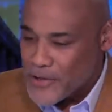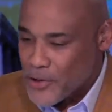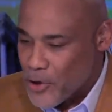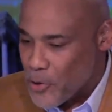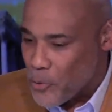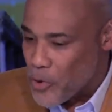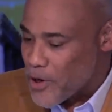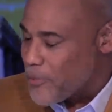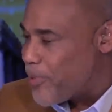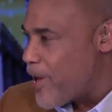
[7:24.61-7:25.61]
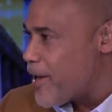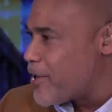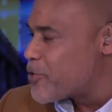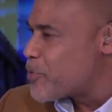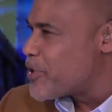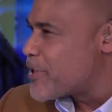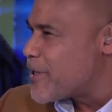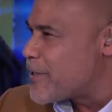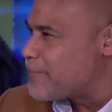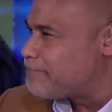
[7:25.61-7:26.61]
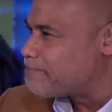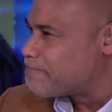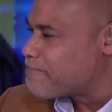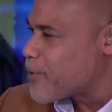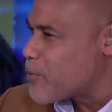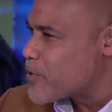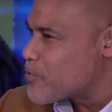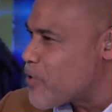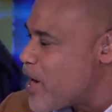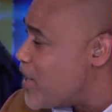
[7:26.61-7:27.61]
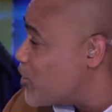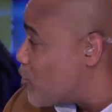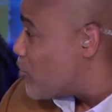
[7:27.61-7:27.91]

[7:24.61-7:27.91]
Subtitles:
And so one of the panelists was Raj